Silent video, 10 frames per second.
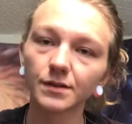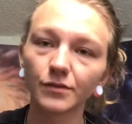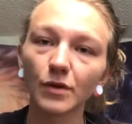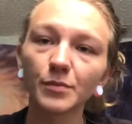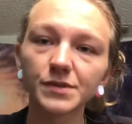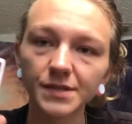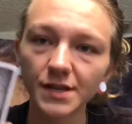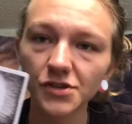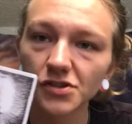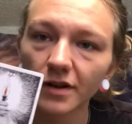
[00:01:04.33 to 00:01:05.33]

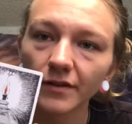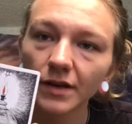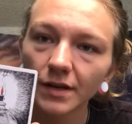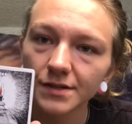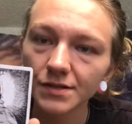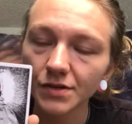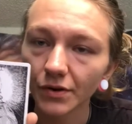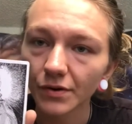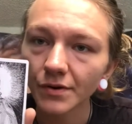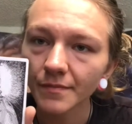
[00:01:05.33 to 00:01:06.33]
representation of it is a
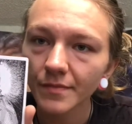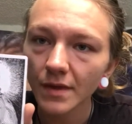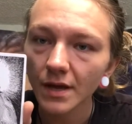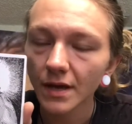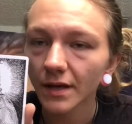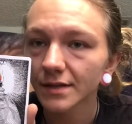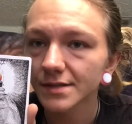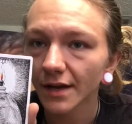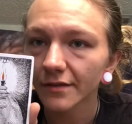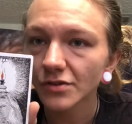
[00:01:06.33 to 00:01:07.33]
turtle
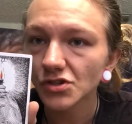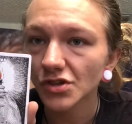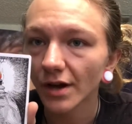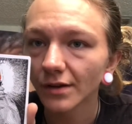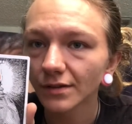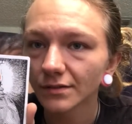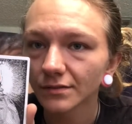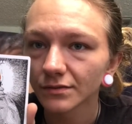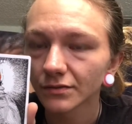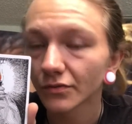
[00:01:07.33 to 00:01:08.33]
inside of its shell
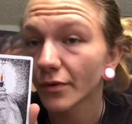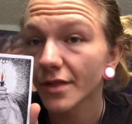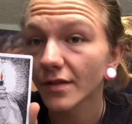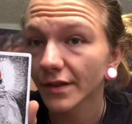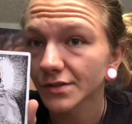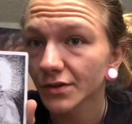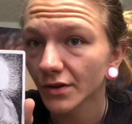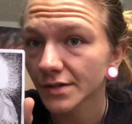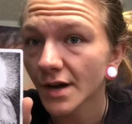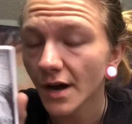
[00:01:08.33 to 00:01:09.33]
with the lantern on
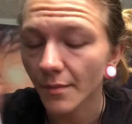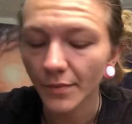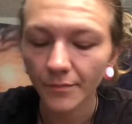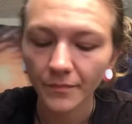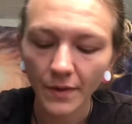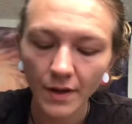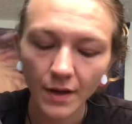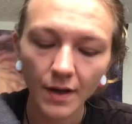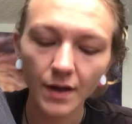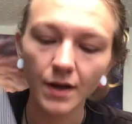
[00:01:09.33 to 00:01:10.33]
top.
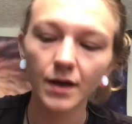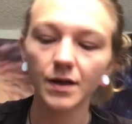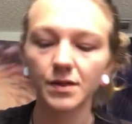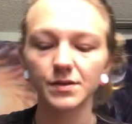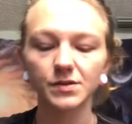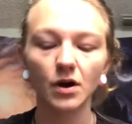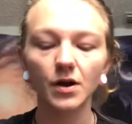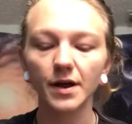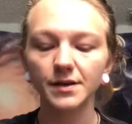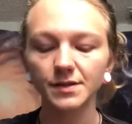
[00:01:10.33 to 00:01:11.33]
This card
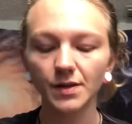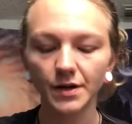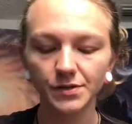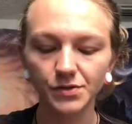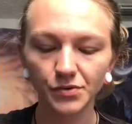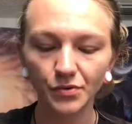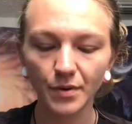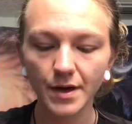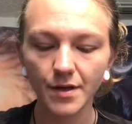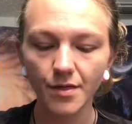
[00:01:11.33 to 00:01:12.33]
has a lot to do
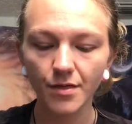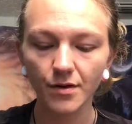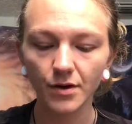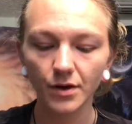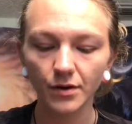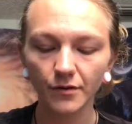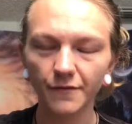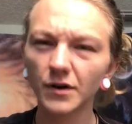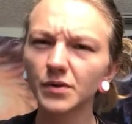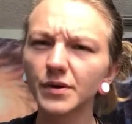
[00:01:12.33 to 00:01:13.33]
with
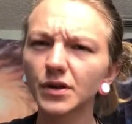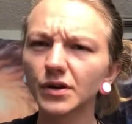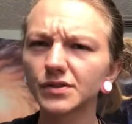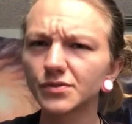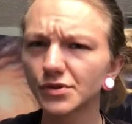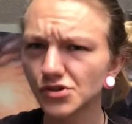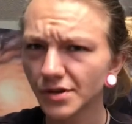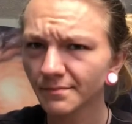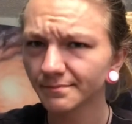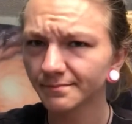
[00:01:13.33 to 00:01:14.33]
following your intuition,